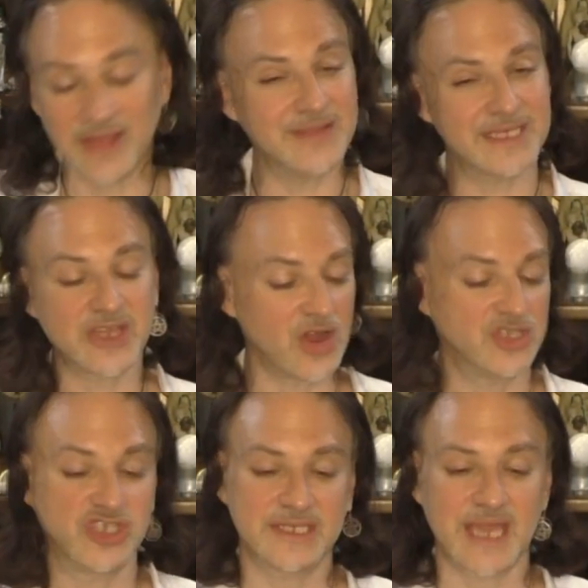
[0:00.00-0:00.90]
And this
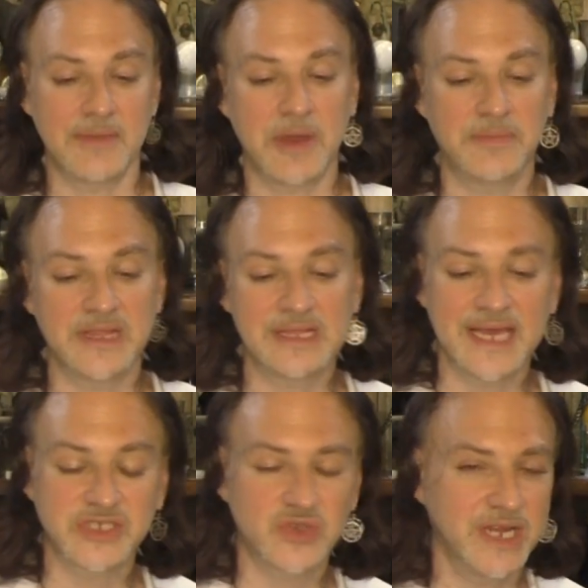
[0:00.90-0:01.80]
card just came up in the
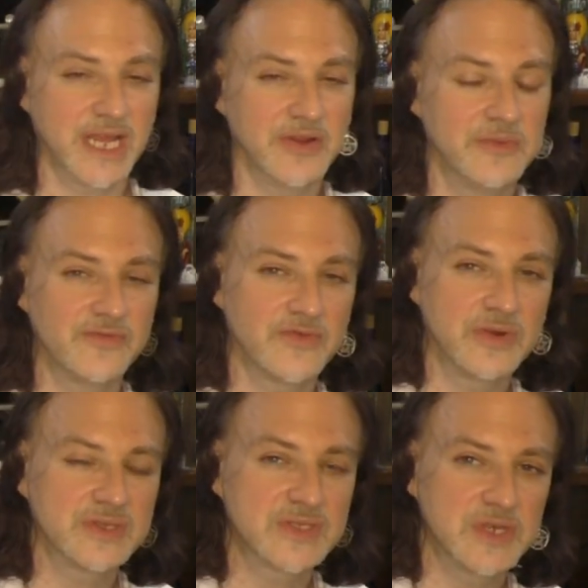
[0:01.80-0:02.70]
last reading
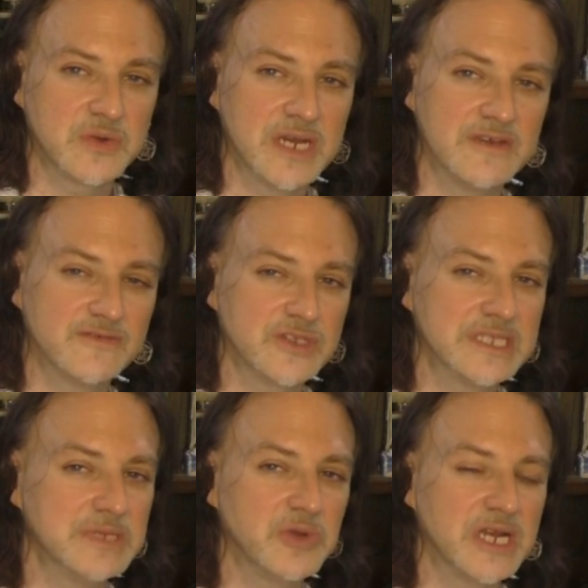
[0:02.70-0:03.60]
for
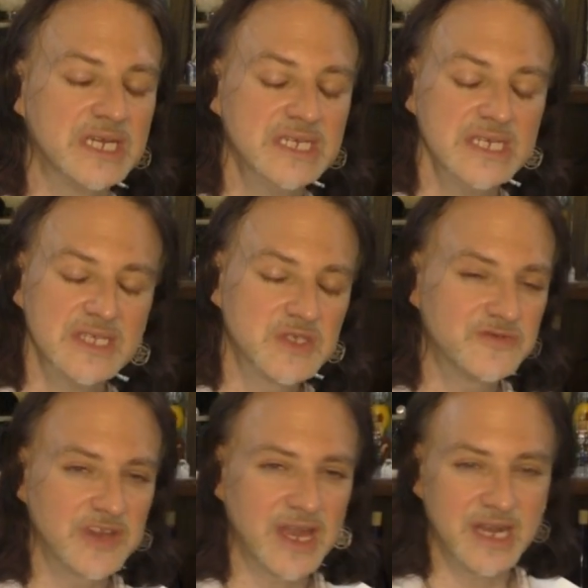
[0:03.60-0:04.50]
Libra. So
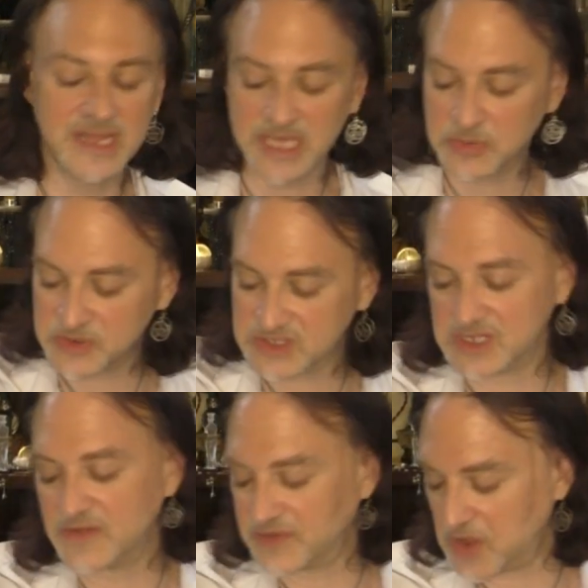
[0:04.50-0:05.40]
if you got any Libra
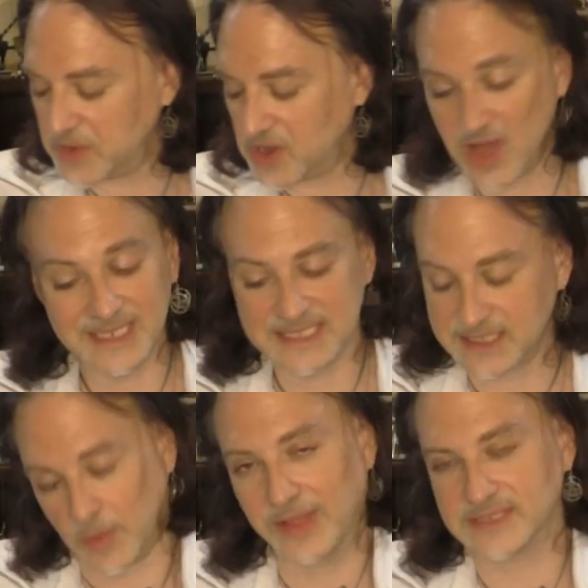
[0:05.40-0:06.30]
stuff going on,
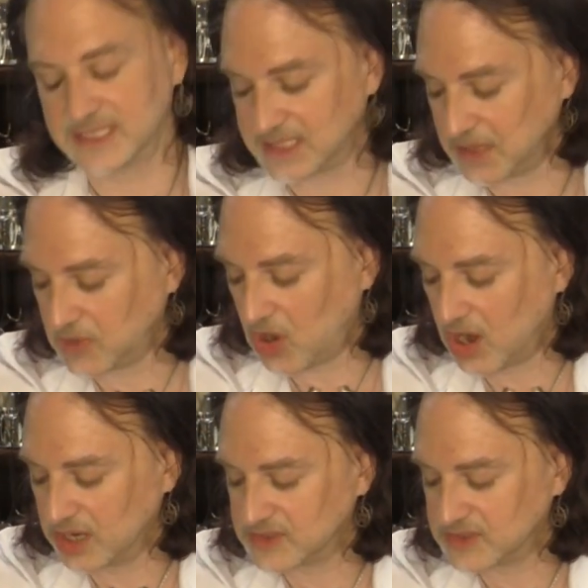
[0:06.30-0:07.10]
well, it's the same card.